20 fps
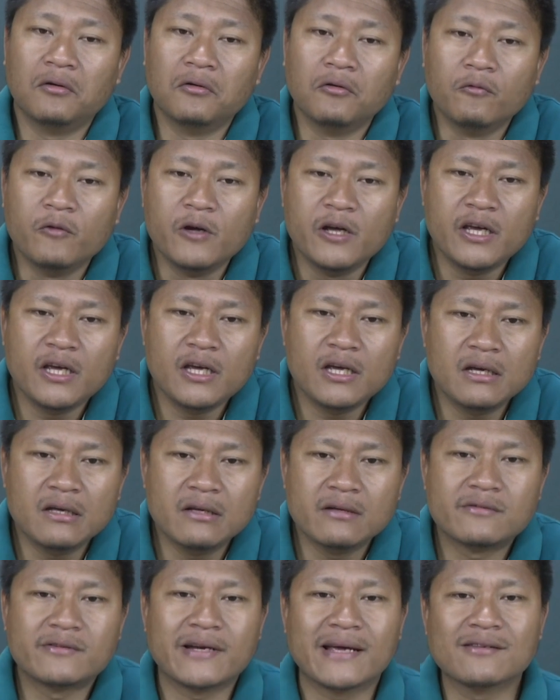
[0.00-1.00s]
we
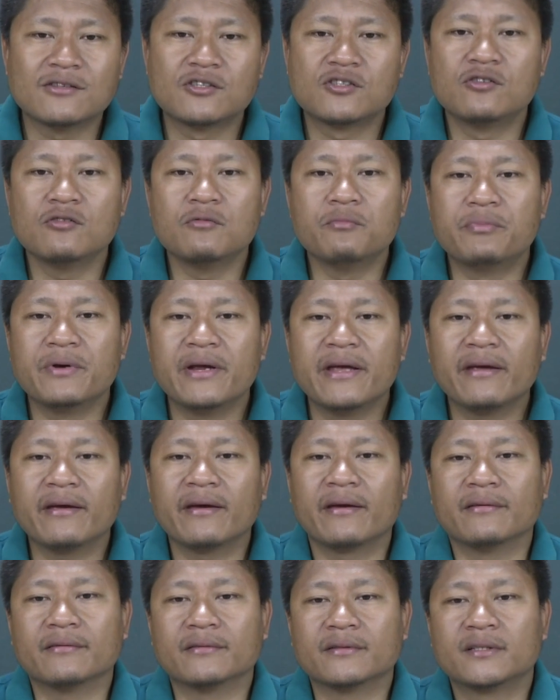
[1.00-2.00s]
tends to bring
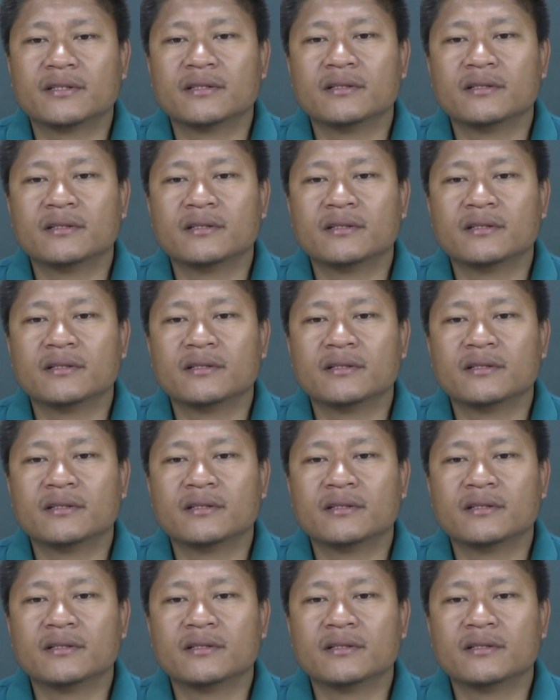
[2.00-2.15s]
in